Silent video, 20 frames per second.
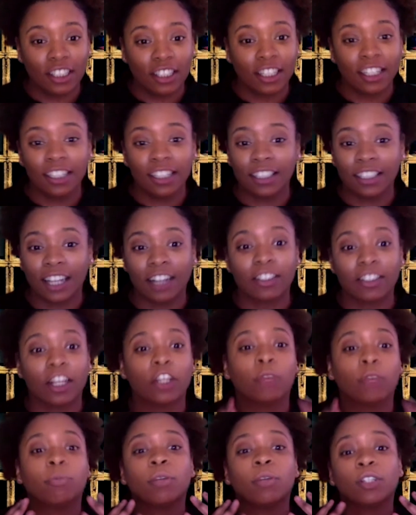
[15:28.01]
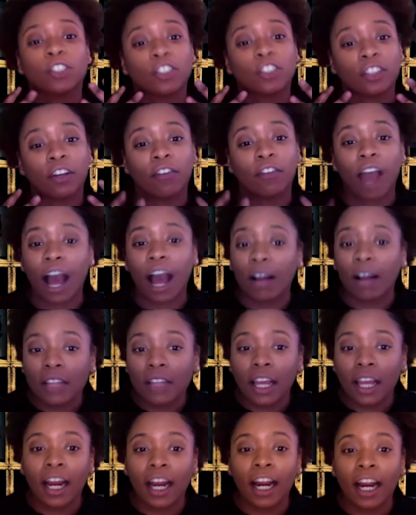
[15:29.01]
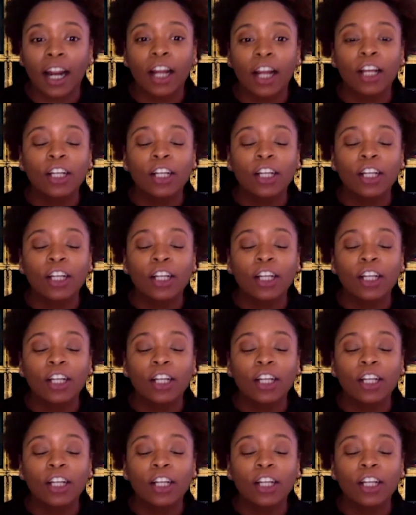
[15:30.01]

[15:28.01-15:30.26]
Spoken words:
and it sounds like you're putting yourself out there.